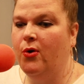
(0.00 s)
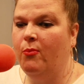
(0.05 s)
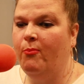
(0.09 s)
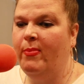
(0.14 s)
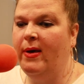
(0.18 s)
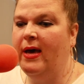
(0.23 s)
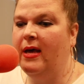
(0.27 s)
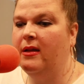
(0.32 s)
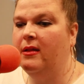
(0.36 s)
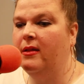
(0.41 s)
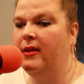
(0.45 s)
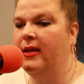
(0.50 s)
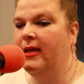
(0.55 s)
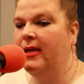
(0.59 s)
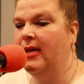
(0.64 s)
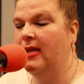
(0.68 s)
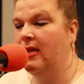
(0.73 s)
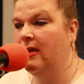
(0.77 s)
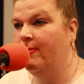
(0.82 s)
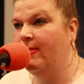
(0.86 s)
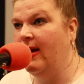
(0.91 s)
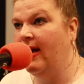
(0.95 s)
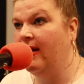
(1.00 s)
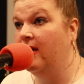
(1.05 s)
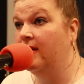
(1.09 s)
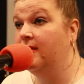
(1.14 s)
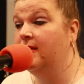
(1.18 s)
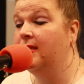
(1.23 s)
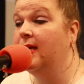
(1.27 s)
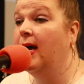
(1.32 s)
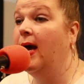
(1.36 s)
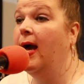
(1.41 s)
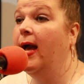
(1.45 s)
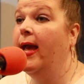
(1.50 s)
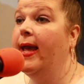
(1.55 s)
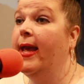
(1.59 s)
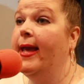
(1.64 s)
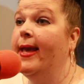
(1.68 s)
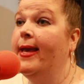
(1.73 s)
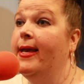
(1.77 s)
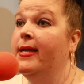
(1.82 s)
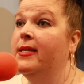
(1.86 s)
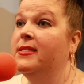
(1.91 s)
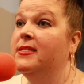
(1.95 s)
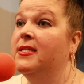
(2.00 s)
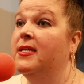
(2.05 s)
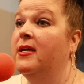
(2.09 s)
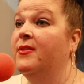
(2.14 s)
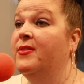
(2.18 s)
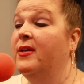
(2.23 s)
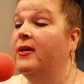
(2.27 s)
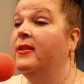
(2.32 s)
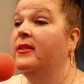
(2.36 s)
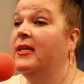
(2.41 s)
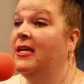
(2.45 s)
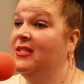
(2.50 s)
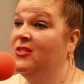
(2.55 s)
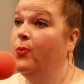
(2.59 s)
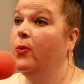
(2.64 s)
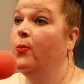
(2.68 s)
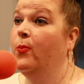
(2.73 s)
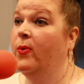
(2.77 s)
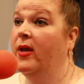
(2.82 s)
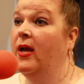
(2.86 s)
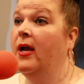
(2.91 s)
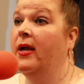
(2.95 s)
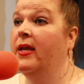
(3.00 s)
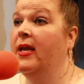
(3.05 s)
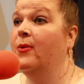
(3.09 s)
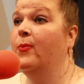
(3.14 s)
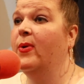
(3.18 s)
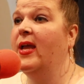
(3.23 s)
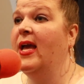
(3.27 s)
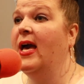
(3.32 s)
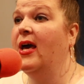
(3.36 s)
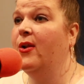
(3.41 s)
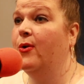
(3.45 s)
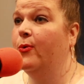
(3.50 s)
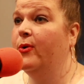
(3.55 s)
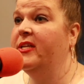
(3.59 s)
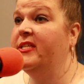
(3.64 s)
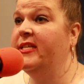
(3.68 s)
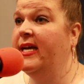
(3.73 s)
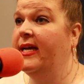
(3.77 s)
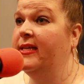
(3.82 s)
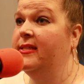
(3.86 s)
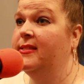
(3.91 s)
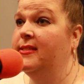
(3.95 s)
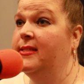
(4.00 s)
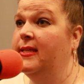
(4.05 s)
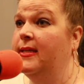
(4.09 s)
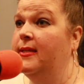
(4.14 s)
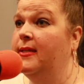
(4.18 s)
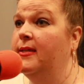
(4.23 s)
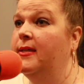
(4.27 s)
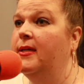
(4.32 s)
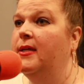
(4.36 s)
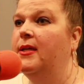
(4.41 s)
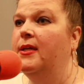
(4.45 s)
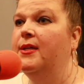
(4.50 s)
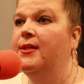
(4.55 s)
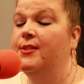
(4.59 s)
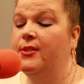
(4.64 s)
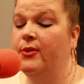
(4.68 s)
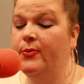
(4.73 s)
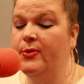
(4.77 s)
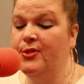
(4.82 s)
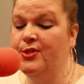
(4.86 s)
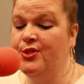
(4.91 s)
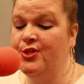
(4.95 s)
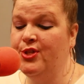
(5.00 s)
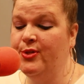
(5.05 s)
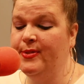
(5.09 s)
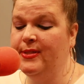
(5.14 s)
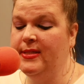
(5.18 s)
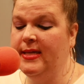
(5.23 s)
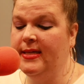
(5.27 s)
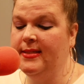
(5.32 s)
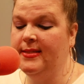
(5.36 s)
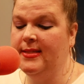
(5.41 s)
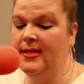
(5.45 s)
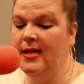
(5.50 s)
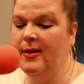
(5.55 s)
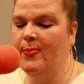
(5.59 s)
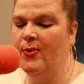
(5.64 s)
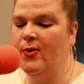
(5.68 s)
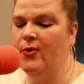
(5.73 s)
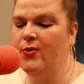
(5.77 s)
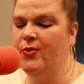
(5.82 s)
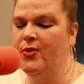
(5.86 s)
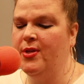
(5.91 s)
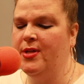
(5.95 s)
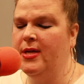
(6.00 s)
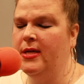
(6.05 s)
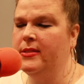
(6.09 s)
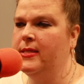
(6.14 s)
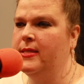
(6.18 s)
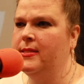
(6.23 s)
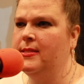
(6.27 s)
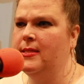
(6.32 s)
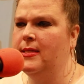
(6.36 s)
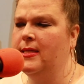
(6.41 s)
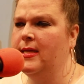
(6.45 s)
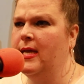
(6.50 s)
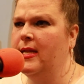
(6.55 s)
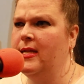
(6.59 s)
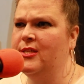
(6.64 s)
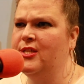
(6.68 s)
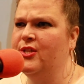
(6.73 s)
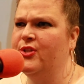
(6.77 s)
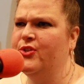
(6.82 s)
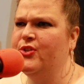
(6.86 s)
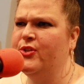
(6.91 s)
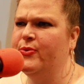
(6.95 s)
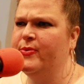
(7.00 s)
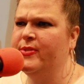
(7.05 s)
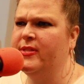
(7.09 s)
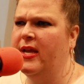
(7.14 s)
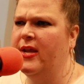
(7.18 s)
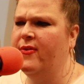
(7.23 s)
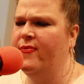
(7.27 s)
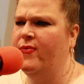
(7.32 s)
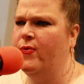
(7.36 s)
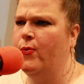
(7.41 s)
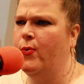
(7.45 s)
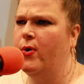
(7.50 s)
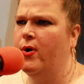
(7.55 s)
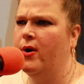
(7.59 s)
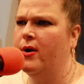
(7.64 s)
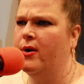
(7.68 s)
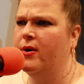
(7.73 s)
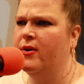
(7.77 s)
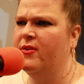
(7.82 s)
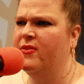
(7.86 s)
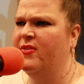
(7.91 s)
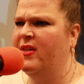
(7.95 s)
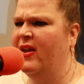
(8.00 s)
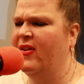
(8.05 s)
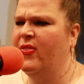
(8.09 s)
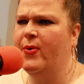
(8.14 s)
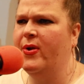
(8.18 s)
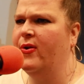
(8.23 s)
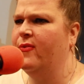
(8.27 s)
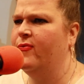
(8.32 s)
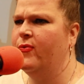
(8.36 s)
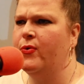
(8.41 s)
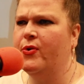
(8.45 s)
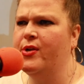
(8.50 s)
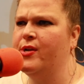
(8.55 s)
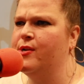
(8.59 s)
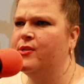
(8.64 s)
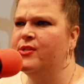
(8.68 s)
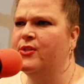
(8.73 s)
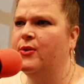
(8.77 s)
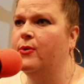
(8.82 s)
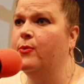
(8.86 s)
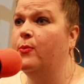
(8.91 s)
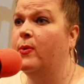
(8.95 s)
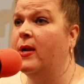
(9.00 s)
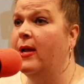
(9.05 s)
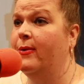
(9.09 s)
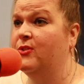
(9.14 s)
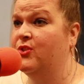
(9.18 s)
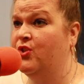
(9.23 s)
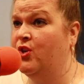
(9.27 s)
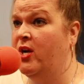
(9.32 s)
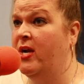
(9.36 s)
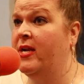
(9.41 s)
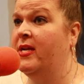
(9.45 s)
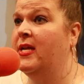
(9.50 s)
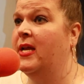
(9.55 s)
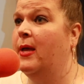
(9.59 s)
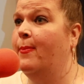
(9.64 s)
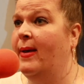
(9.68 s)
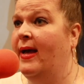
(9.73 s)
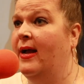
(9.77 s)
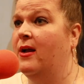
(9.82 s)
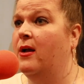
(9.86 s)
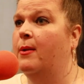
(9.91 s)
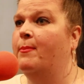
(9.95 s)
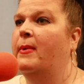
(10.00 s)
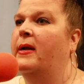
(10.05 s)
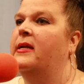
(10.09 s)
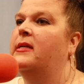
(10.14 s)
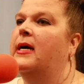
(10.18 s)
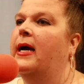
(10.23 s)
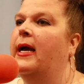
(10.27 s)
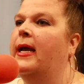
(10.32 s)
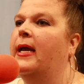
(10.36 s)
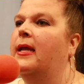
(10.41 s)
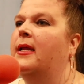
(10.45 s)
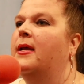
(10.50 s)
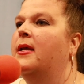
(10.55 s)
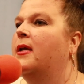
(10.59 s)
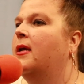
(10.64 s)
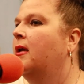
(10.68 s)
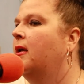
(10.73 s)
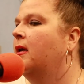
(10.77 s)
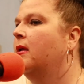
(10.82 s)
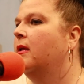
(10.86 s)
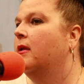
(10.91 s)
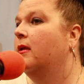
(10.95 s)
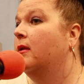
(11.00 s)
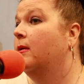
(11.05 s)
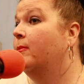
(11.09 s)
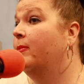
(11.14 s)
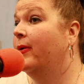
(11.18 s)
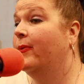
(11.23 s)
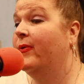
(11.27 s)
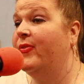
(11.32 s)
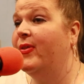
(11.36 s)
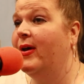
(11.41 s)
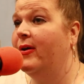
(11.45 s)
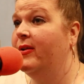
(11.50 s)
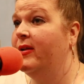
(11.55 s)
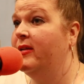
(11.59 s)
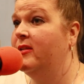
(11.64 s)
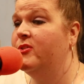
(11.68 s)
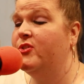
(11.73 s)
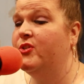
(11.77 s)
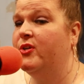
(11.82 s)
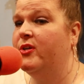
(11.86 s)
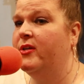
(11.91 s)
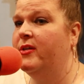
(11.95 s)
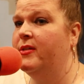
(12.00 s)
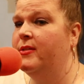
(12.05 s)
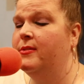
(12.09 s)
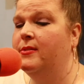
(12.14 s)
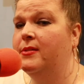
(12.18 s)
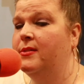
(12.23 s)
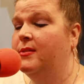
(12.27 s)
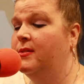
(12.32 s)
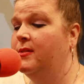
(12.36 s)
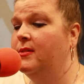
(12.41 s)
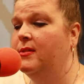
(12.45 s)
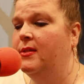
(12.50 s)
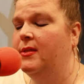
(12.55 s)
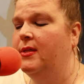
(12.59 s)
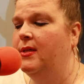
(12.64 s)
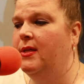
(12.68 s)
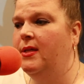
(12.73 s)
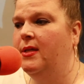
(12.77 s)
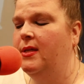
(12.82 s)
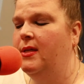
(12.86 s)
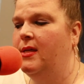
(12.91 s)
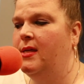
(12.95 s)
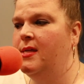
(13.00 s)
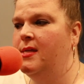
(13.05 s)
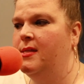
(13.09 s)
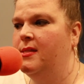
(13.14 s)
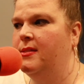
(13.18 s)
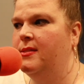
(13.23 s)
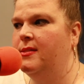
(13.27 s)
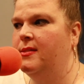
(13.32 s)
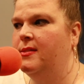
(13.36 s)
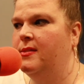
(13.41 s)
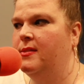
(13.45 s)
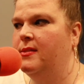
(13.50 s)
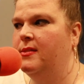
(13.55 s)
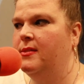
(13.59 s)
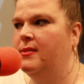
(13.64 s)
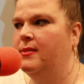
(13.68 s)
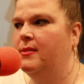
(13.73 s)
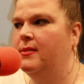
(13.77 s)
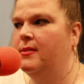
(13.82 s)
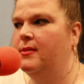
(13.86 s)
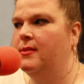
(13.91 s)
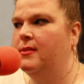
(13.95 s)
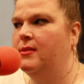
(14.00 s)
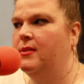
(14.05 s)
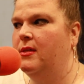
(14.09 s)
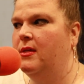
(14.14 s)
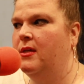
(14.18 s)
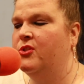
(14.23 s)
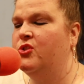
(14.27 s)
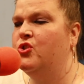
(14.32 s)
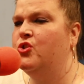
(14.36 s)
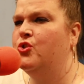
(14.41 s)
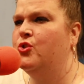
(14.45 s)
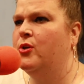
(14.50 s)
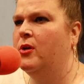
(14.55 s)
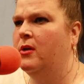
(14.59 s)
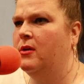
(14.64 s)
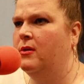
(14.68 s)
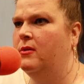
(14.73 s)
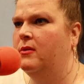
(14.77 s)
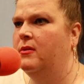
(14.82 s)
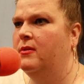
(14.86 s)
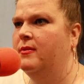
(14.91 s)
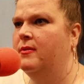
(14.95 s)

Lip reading: battling getting back on diet. That's when we had her retested. So she was tested at birth and not tested again until she was like 4, like 3 or 4 years old, when I was trying to get back on my diet. But without insurance, it's a struggle.